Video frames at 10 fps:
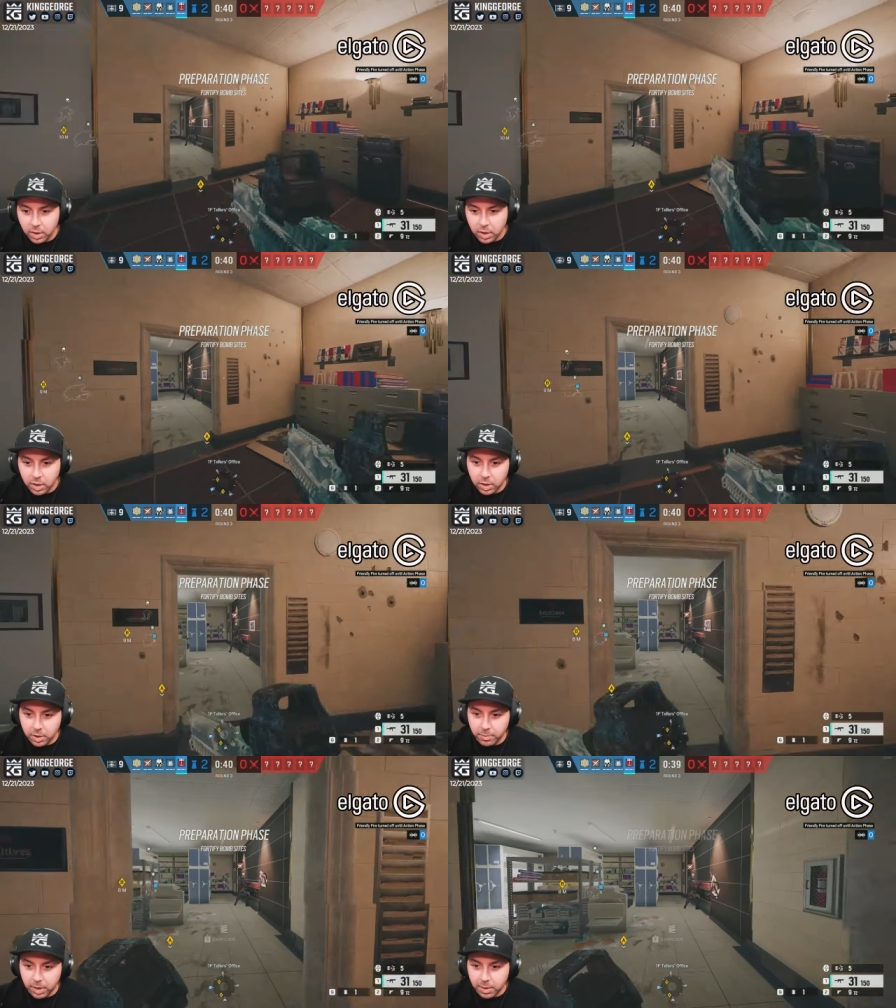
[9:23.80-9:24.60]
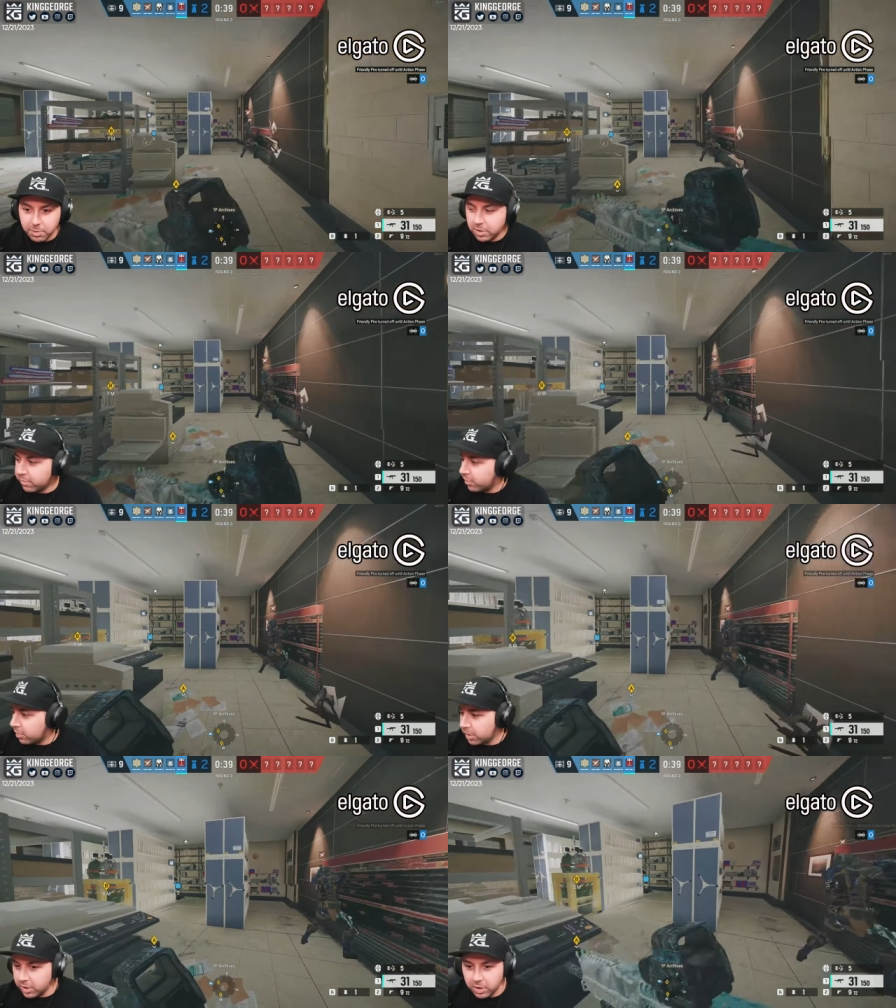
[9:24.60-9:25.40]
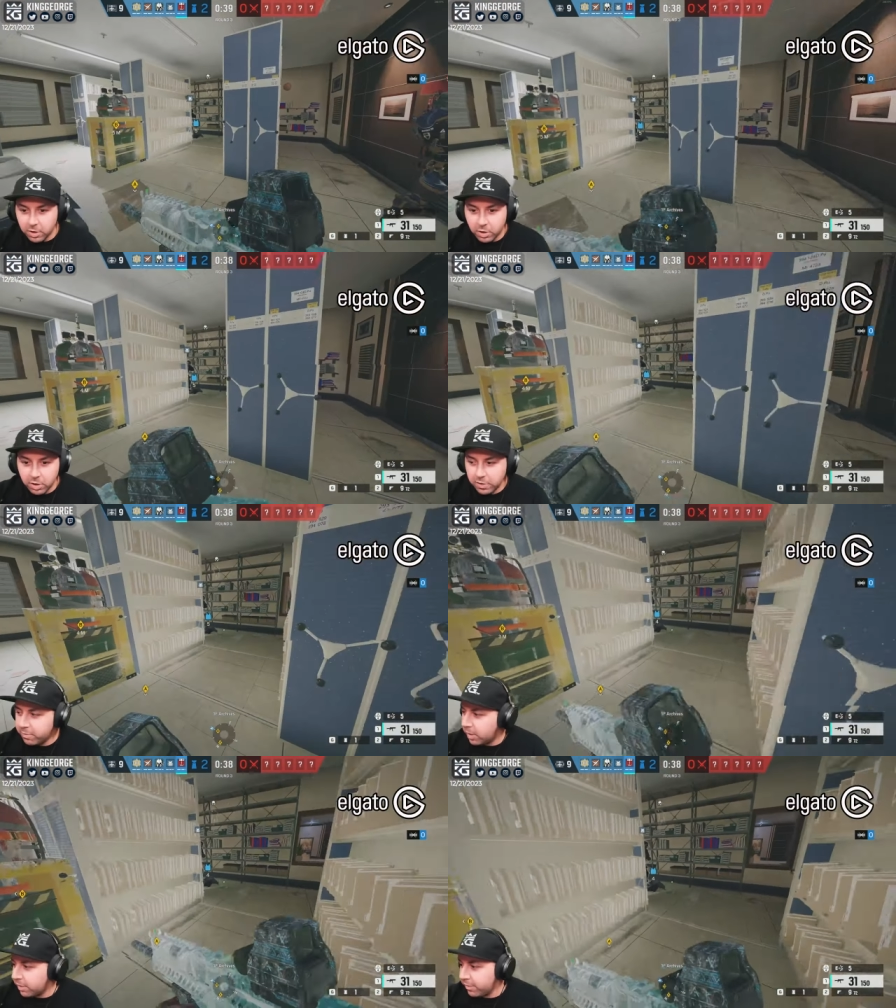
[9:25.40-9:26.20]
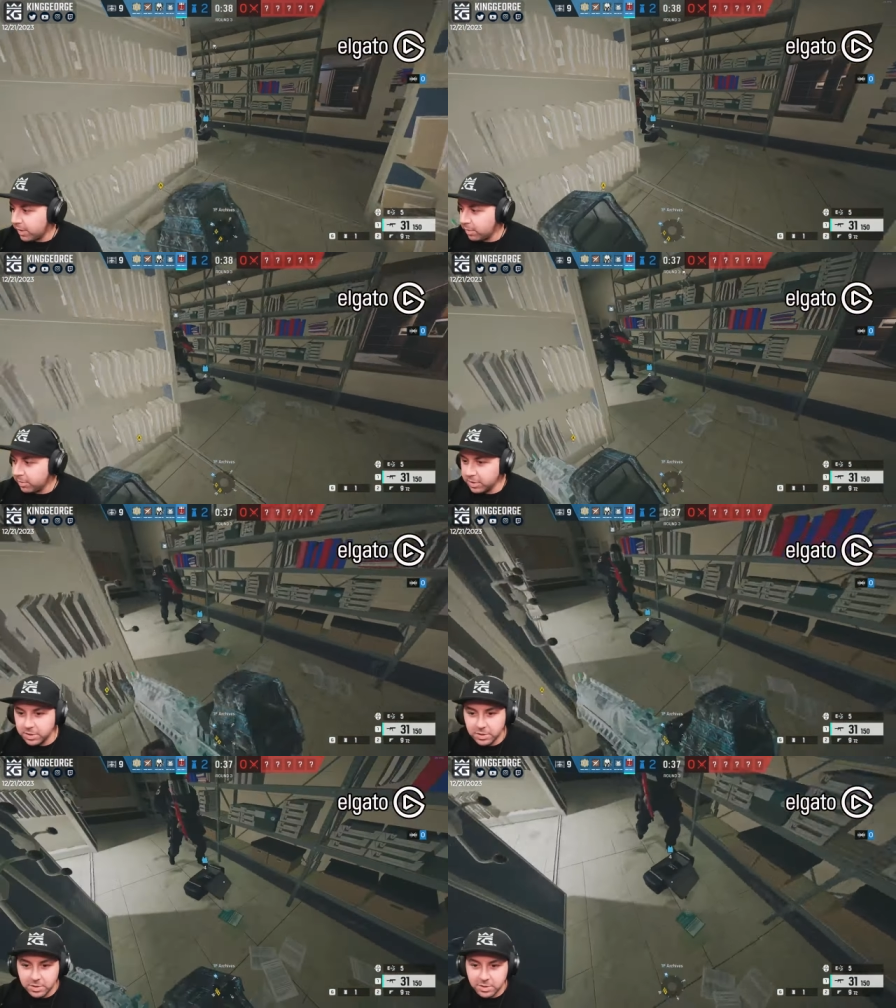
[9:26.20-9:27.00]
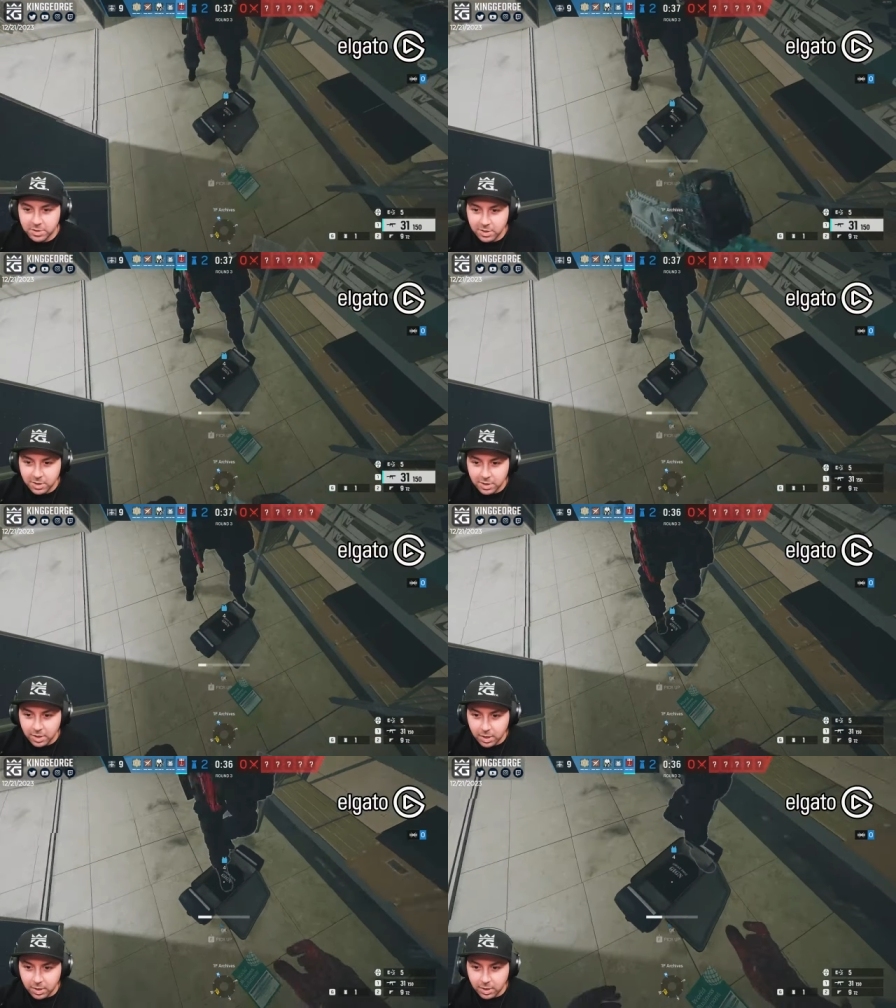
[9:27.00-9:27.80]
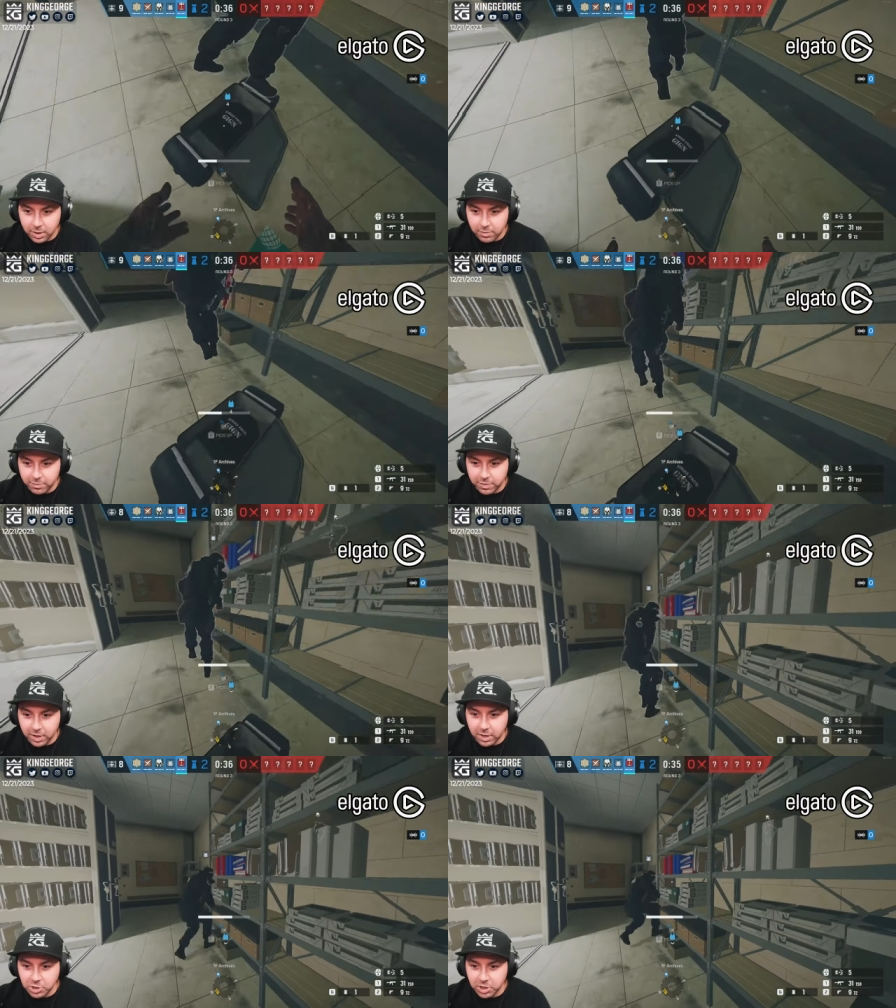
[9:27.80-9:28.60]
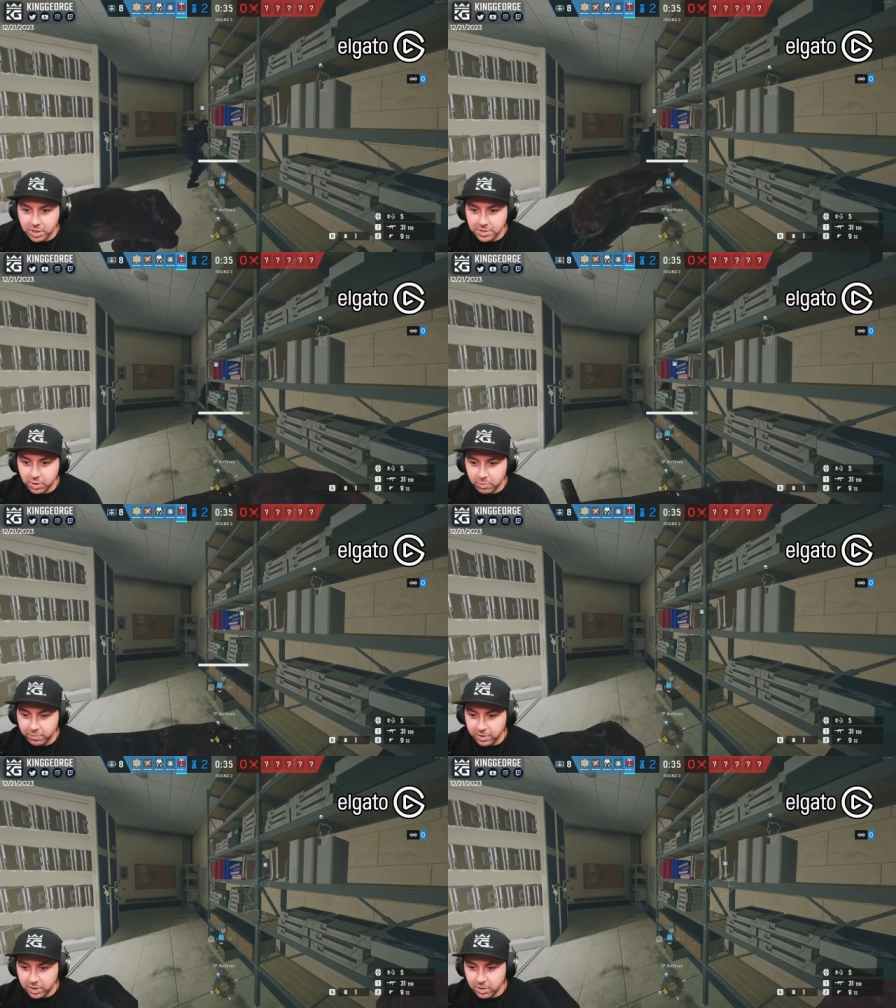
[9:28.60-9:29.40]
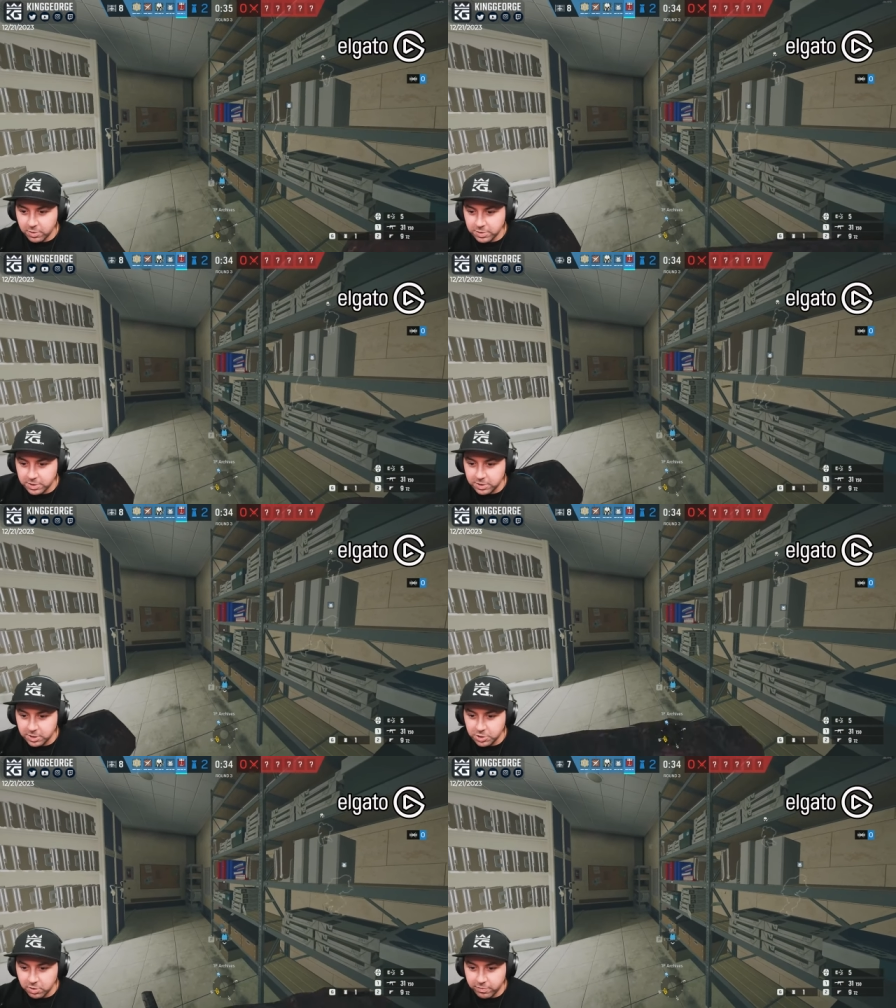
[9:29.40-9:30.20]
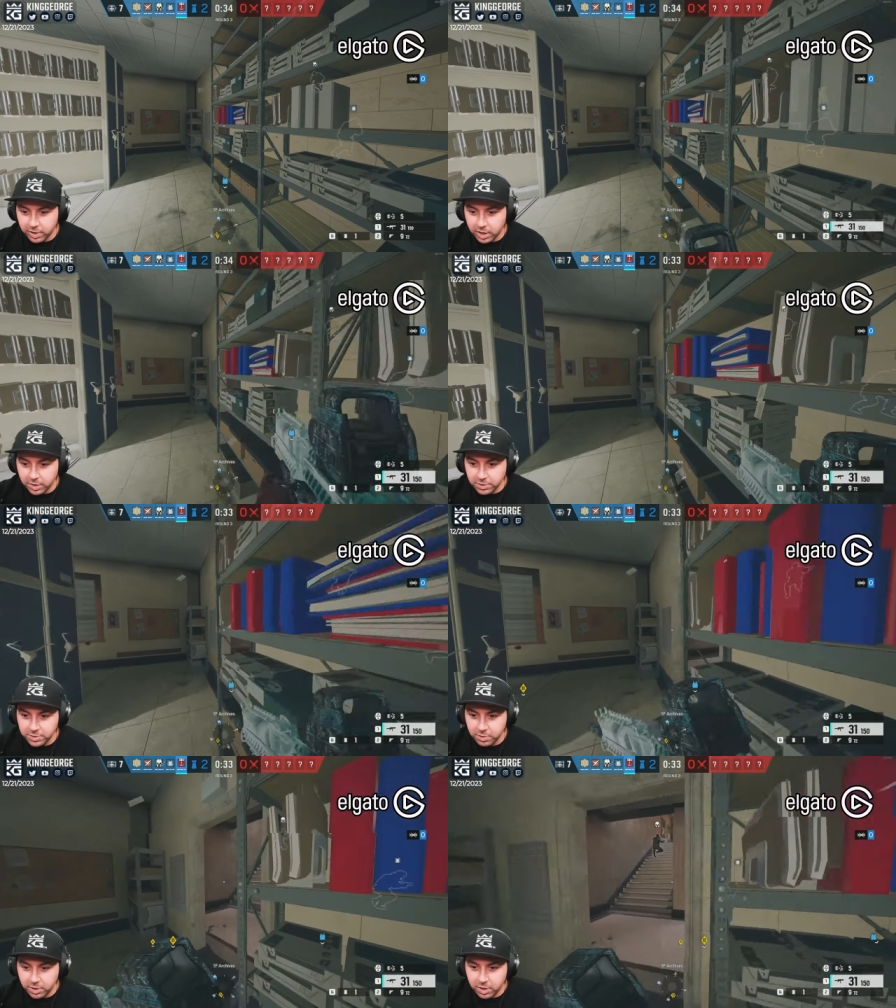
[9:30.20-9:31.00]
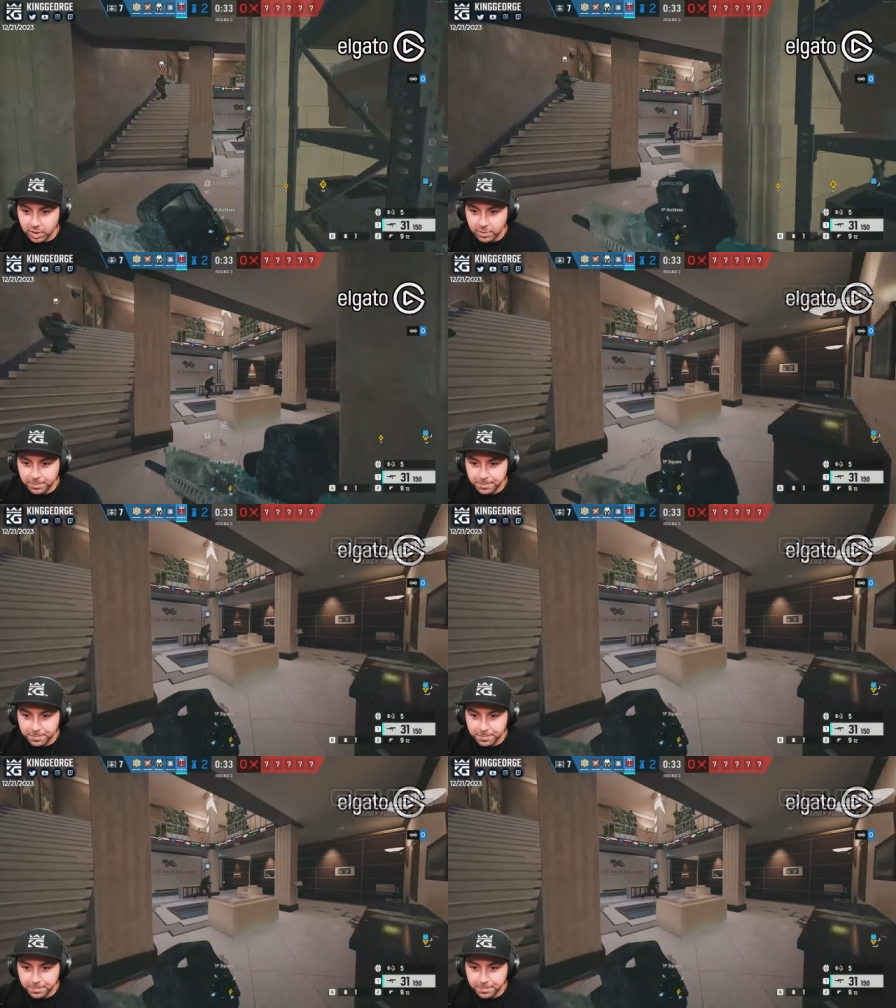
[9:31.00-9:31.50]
I'm converting all of my family's VHS home videos to digital files right now.